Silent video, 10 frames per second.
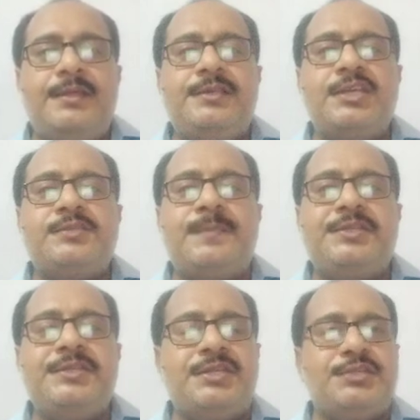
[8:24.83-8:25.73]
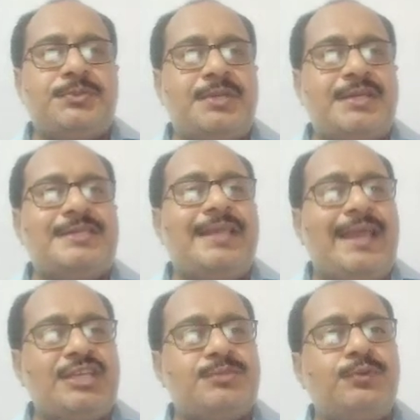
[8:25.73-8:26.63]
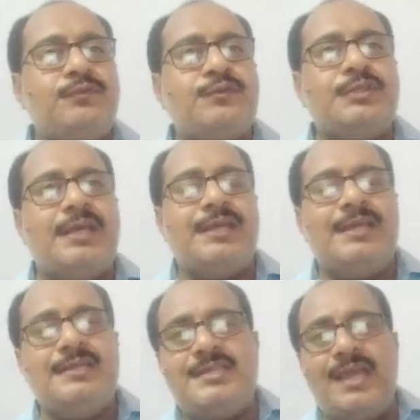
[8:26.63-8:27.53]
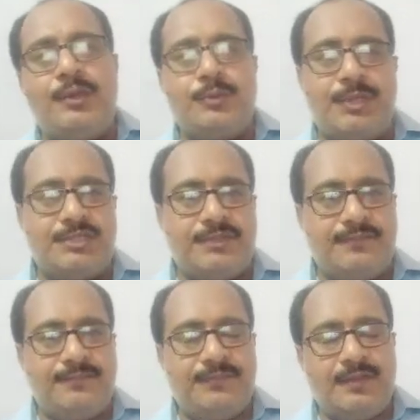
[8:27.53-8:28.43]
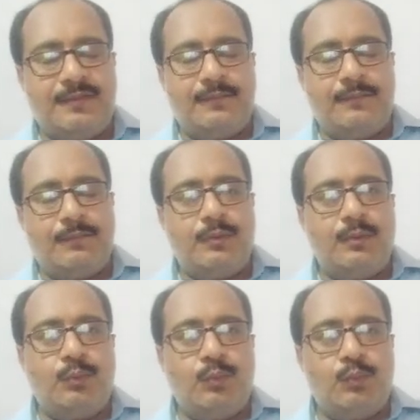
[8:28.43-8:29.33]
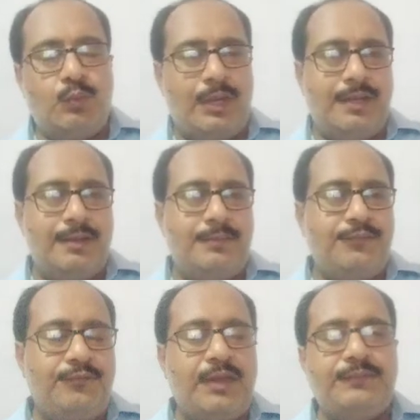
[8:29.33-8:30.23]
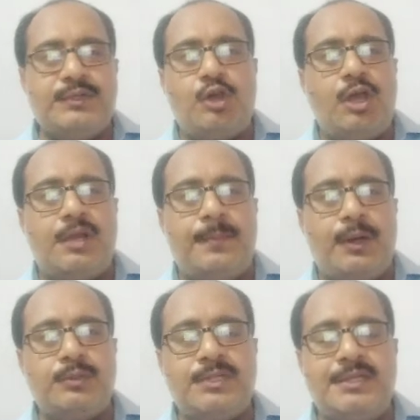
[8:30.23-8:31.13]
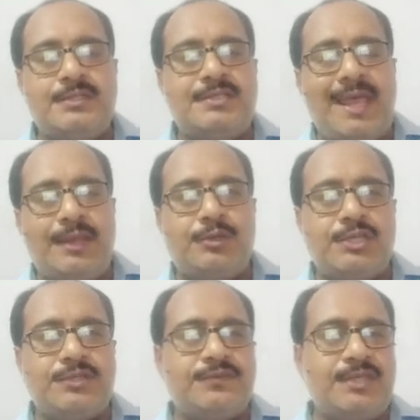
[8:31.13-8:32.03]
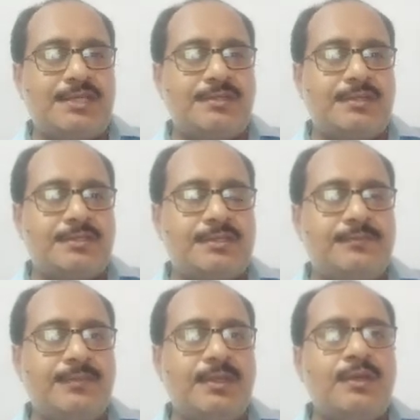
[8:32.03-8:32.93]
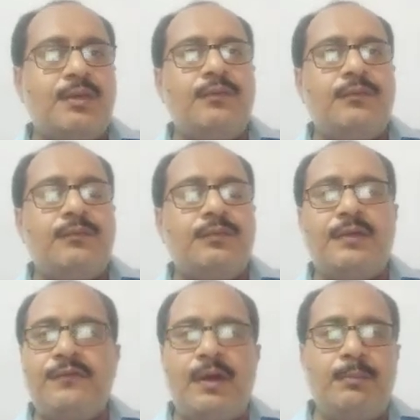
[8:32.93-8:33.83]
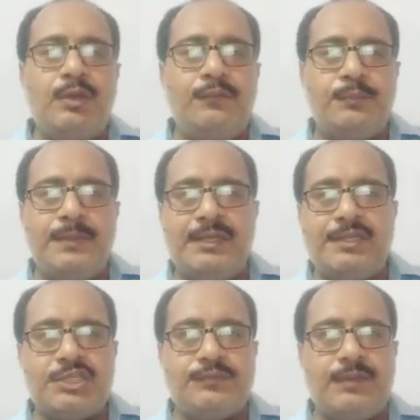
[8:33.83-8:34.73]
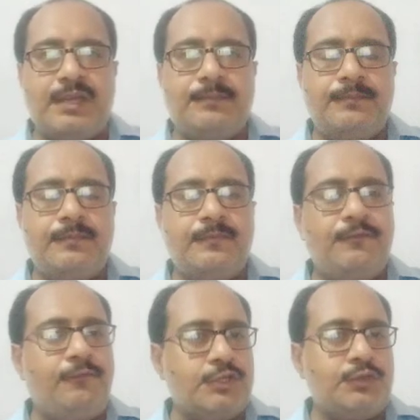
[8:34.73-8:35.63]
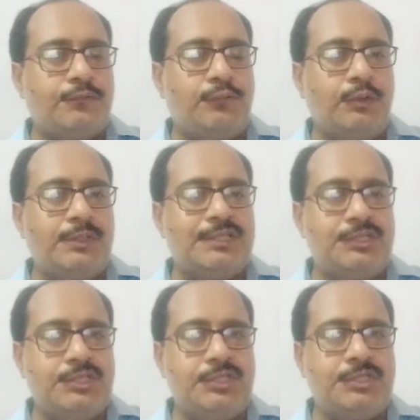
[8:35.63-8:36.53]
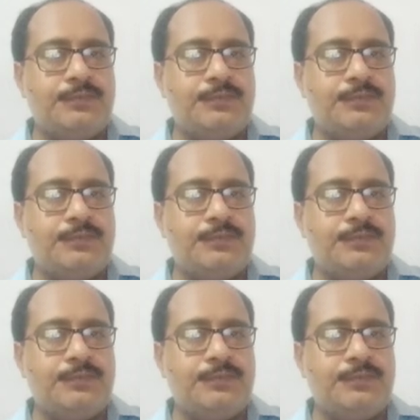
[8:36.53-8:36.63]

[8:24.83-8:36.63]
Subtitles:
Yes, my dear students, let's move to the interrogative. Well, when we talk about interrogative sentence, the formula would be in this way. First of all, did,